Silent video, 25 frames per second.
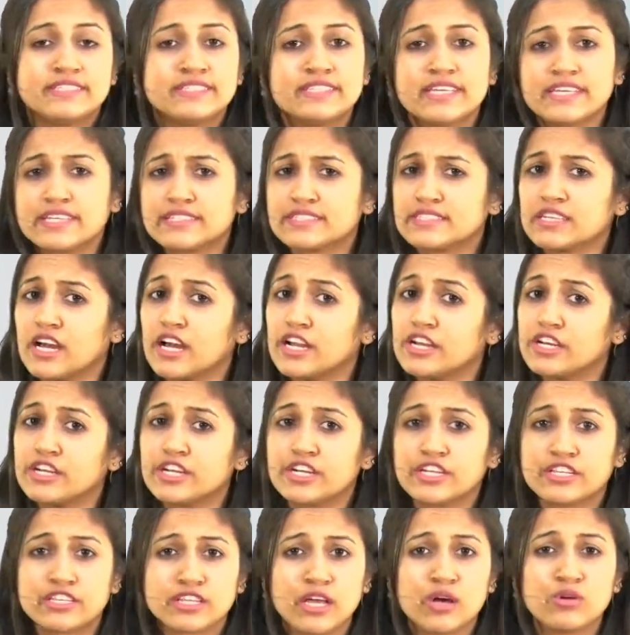six
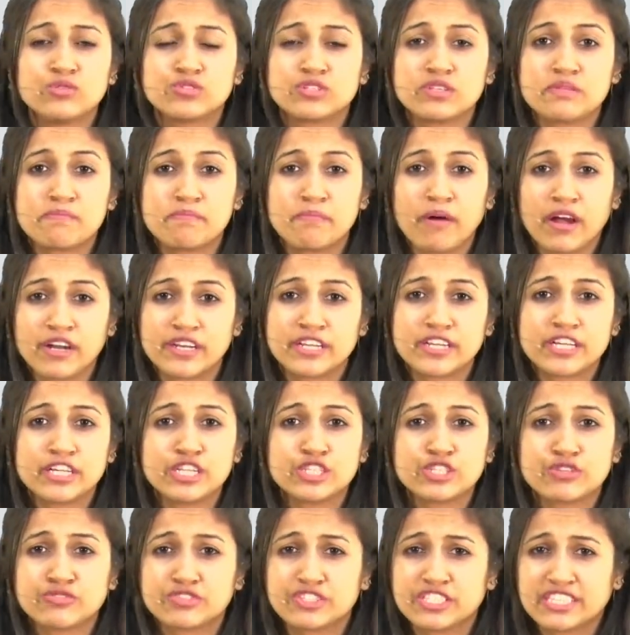hundred thousand
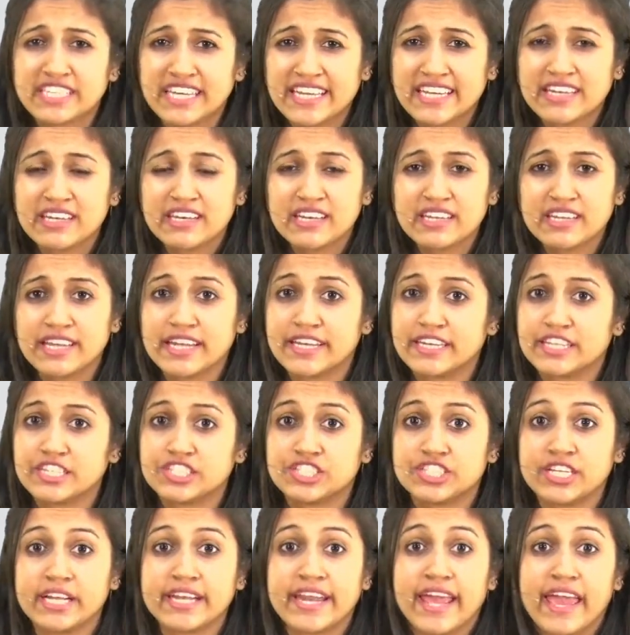particles of skin getting
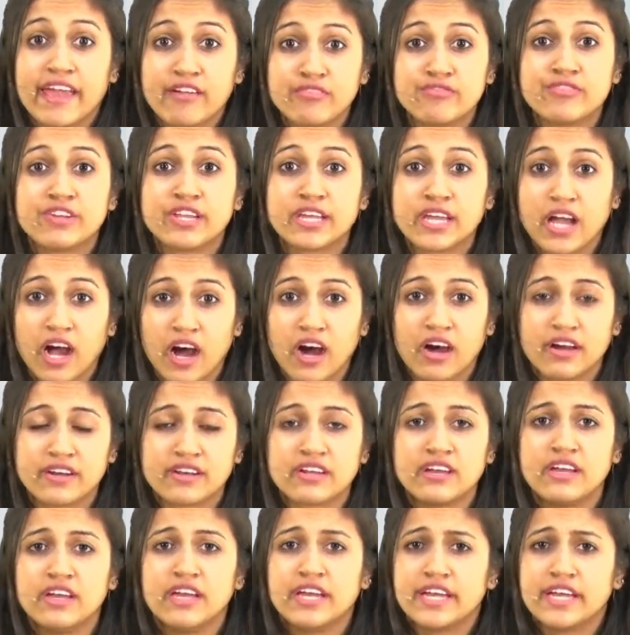shed every hour.